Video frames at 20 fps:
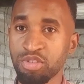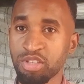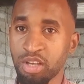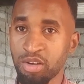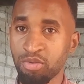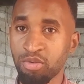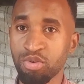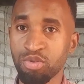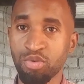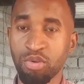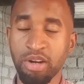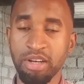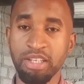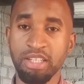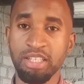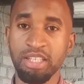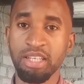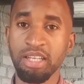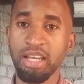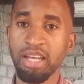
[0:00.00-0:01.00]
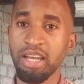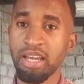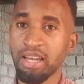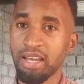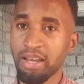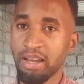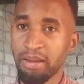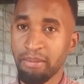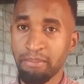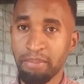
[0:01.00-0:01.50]
a good quality
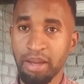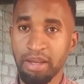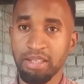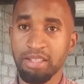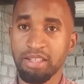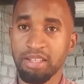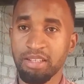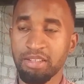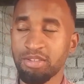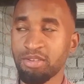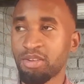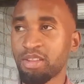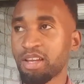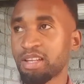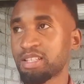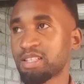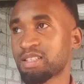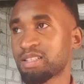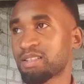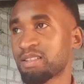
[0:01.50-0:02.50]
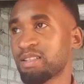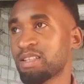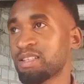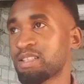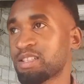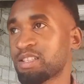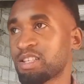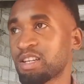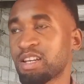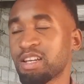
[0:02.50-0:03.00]
bed, so that
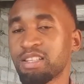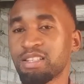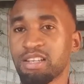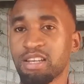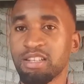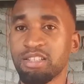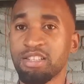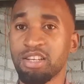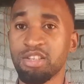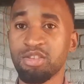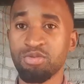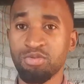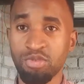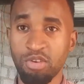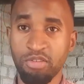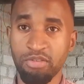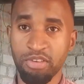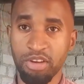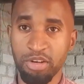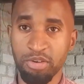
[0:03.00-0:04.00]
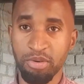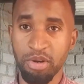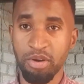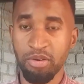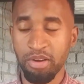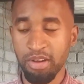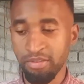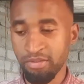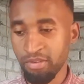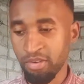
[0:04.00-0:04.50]
these chickens can just grow very well.
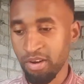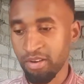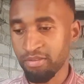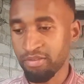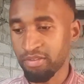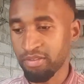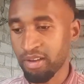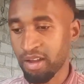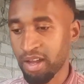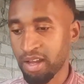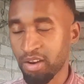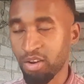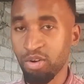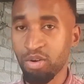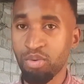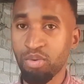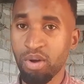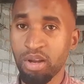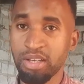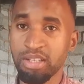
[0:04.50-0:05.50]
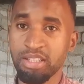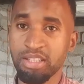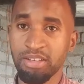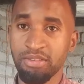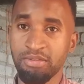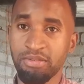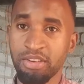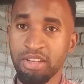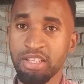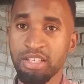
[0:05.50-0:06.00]
If you have a low quality
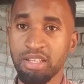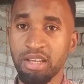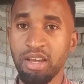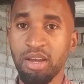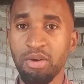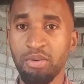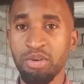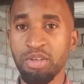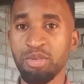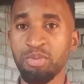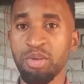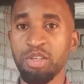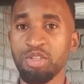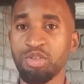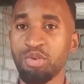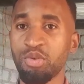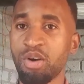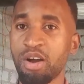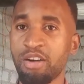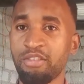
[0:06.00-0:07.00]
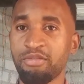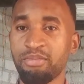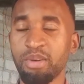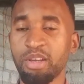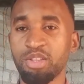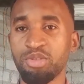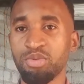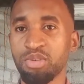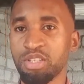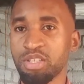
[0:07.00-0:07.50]
feed, which means you have
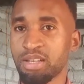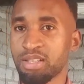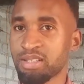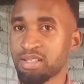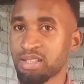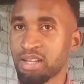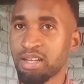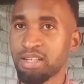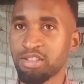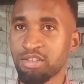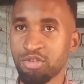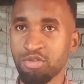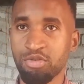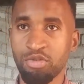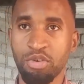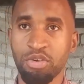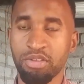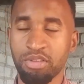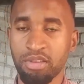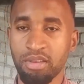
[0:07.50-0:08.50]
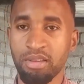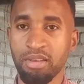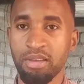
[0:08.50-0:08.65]
beds which are stunt growth,